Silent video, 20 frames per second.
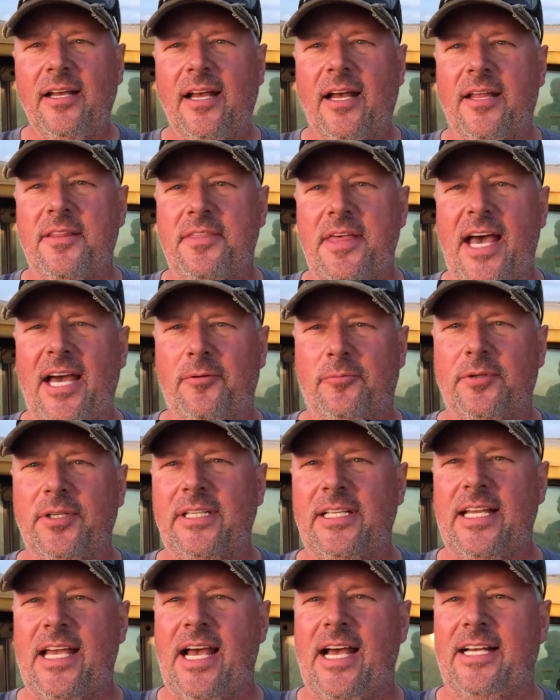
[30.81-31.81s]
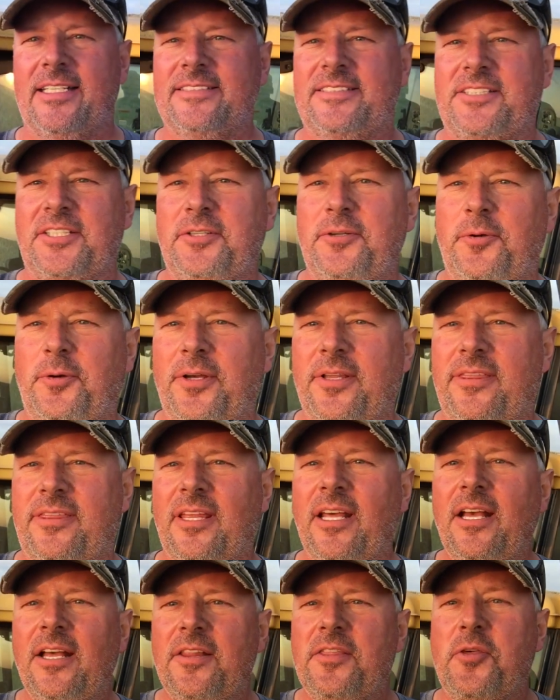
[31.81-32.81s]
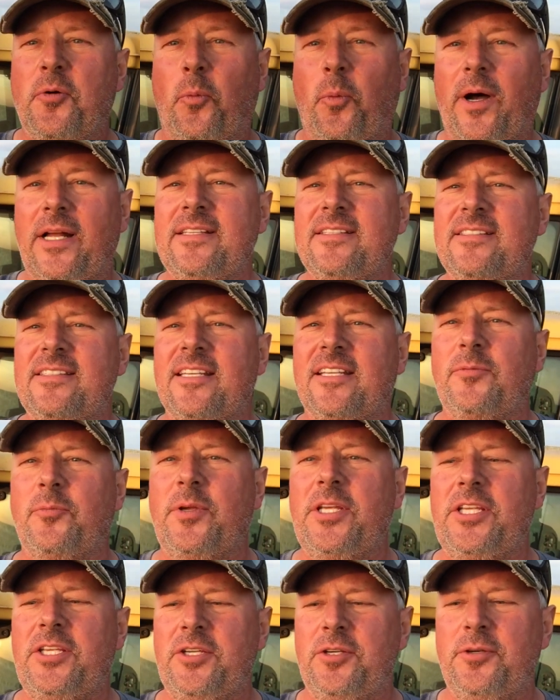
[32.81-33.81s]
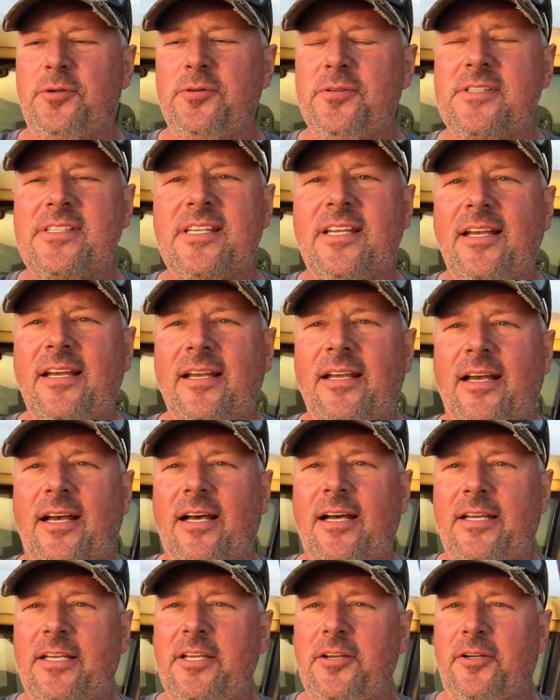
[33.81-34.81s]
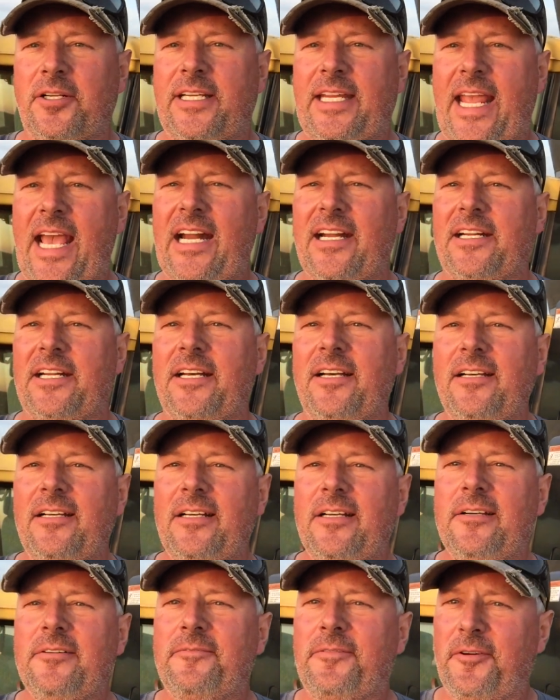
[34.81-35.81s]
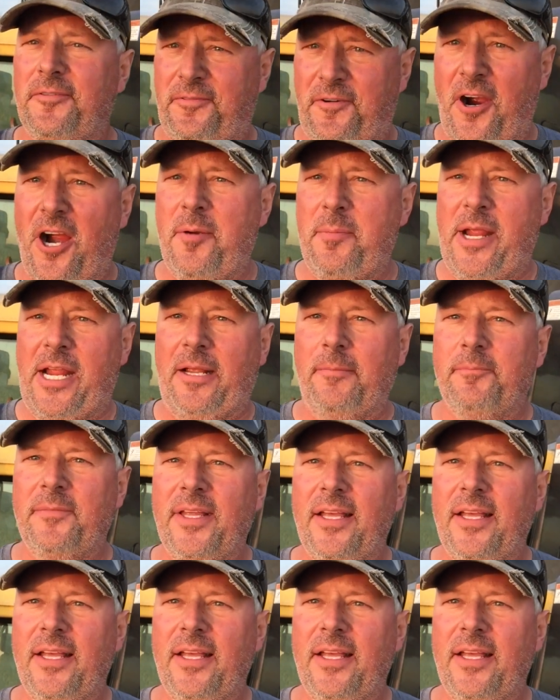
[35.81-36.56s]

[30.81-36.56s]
And that really has to do with the ones that we use here in Canada for farming.